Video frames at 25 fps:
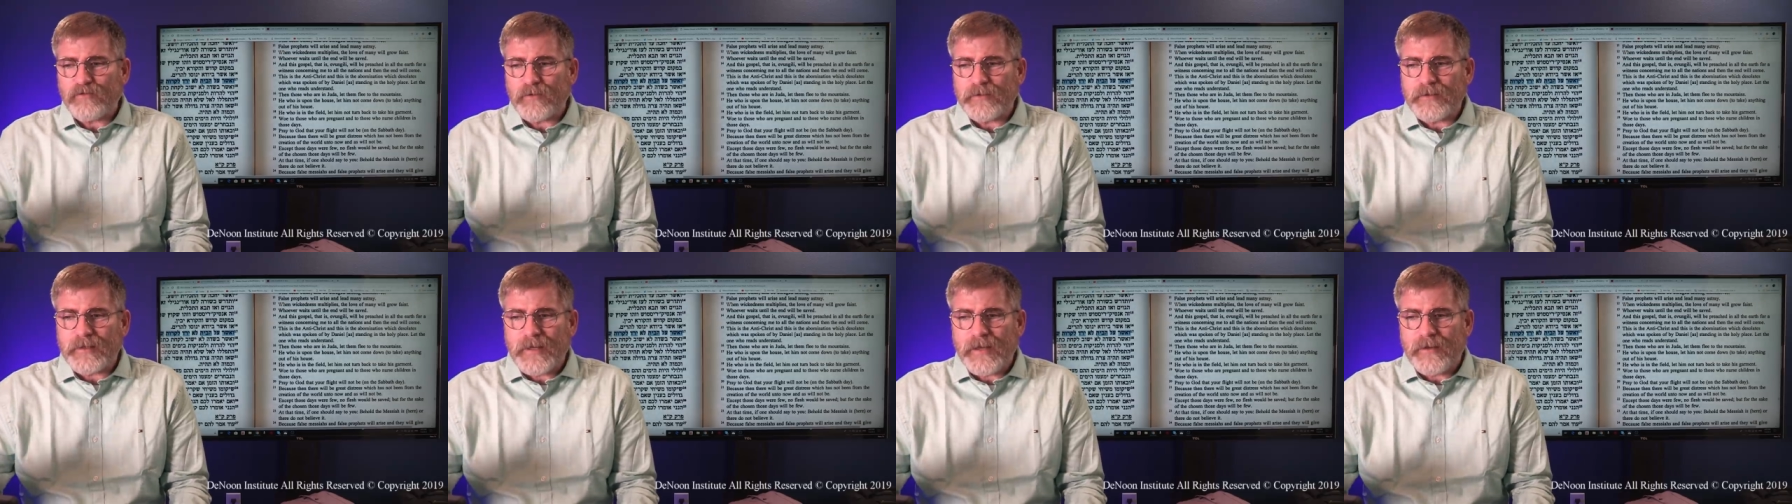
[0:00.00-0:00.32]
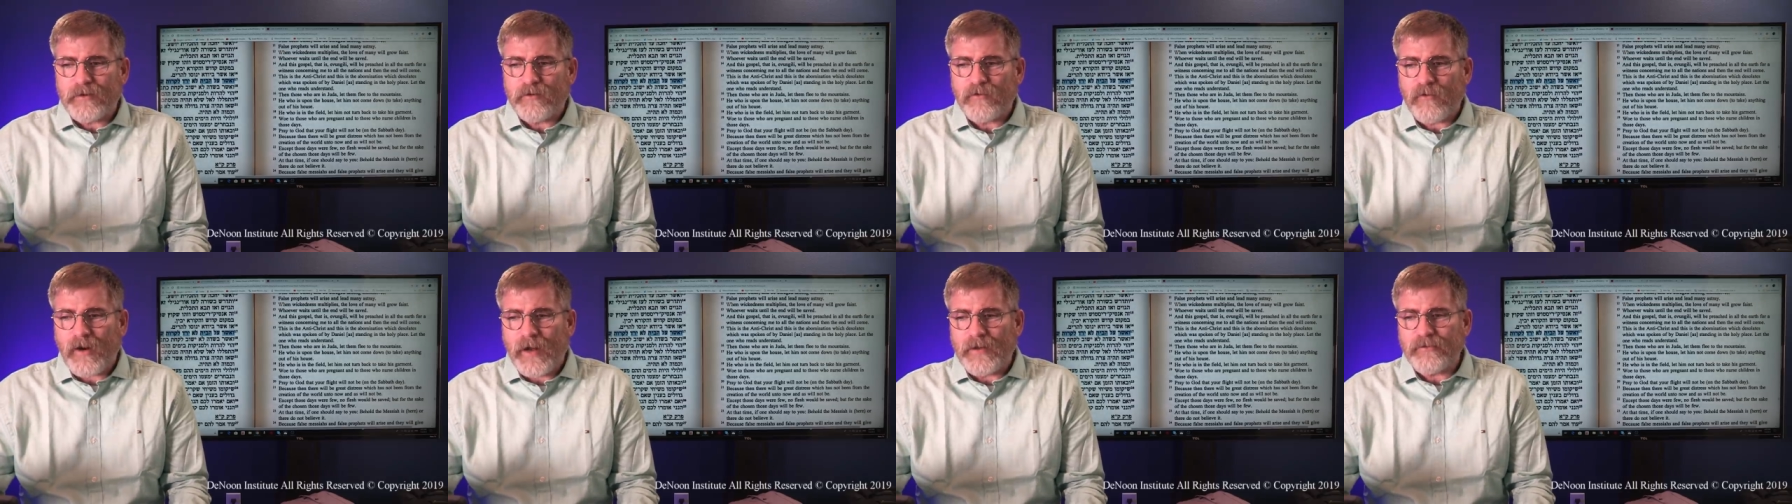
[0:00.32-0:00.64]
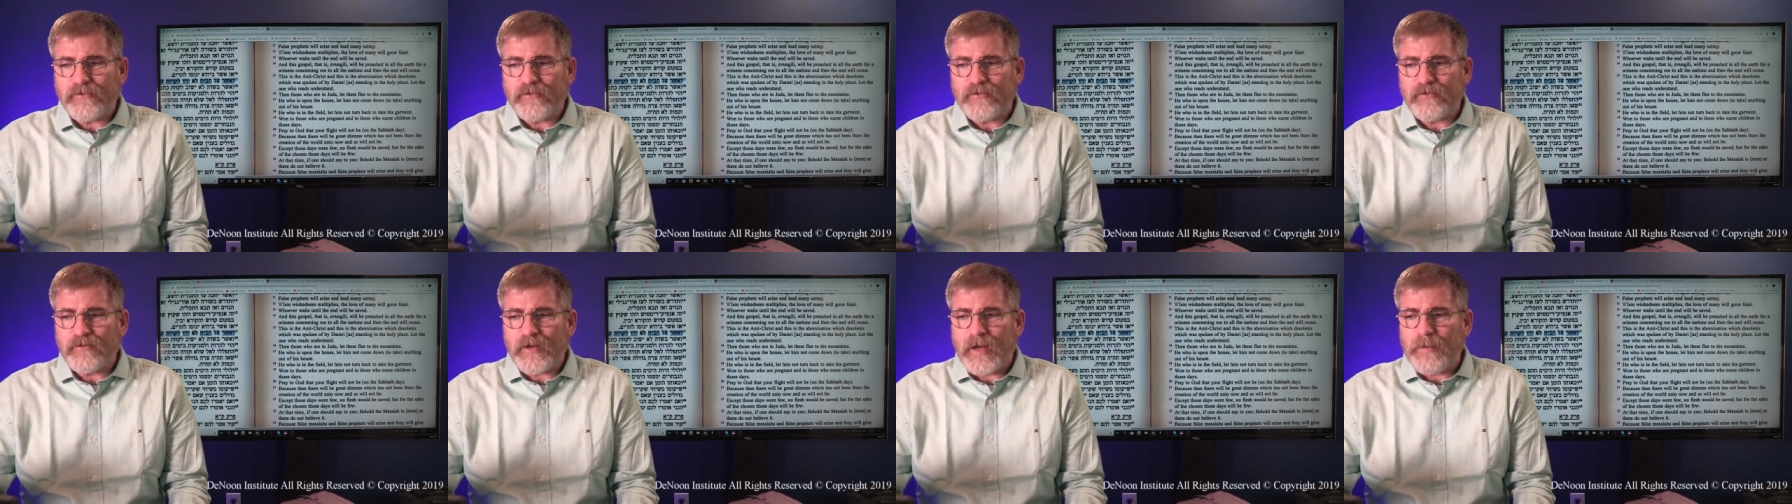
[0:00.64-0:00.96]
what the
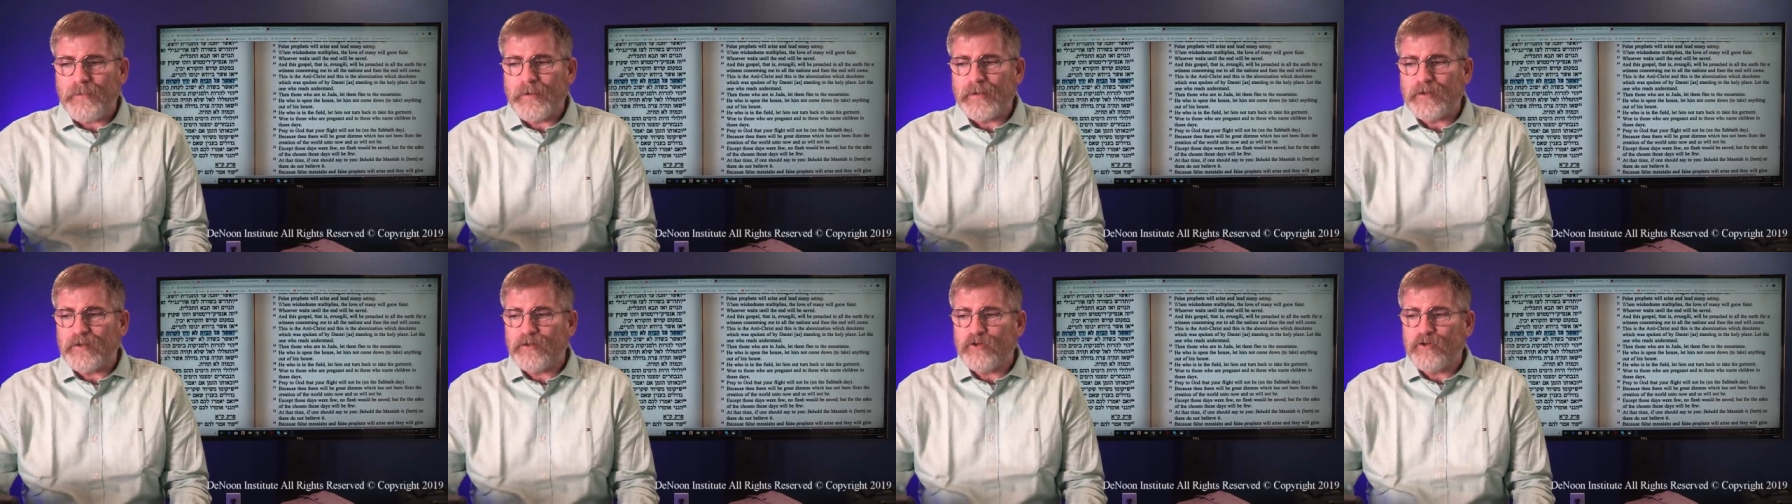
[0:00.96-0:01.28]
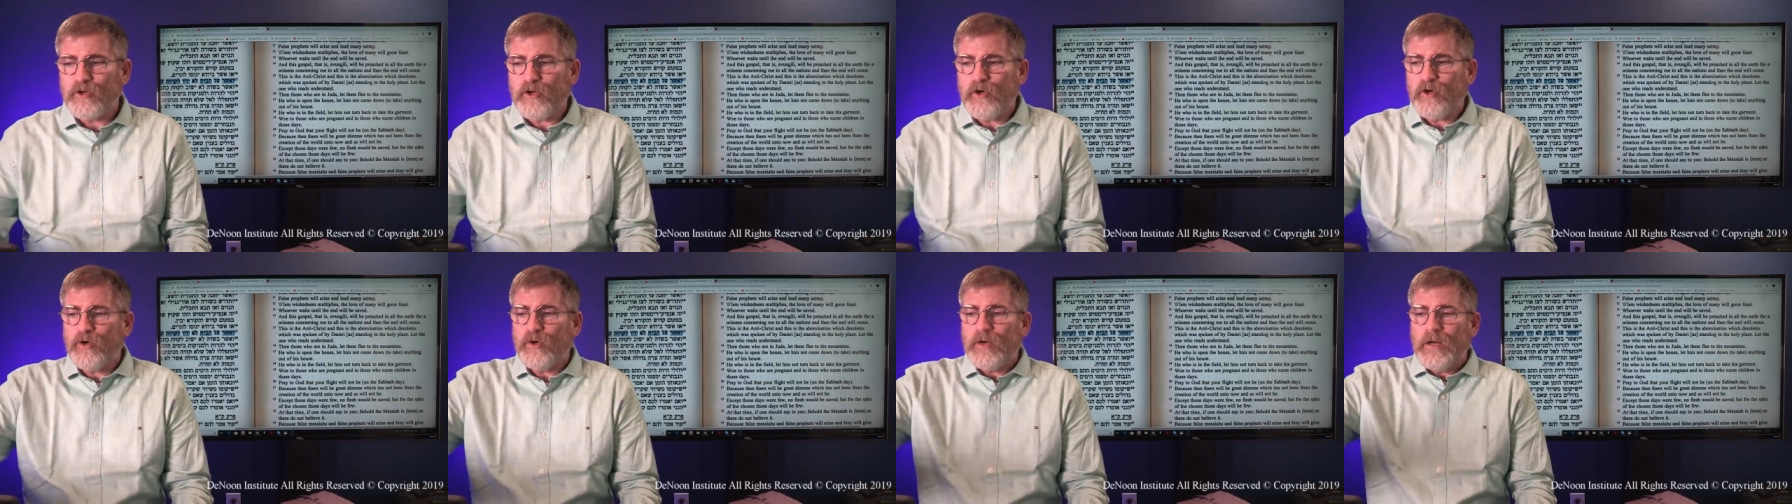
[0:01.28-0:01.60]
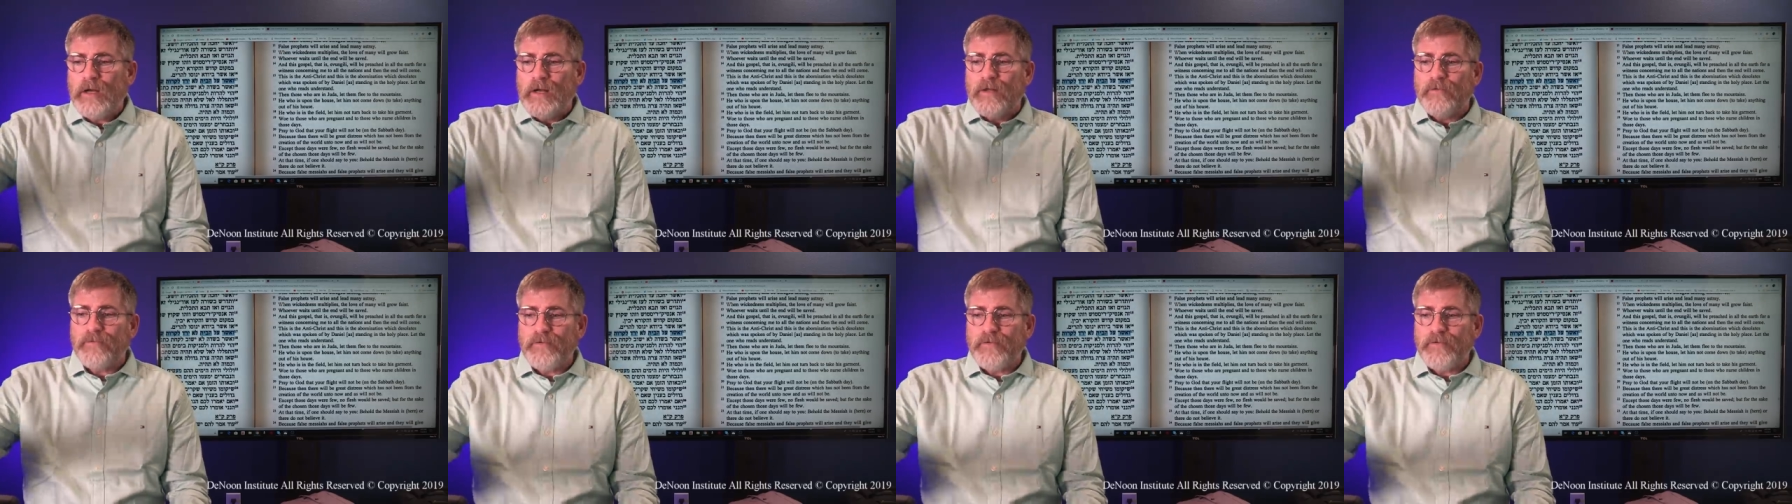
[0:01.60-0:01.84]
Antichrist is coming to do,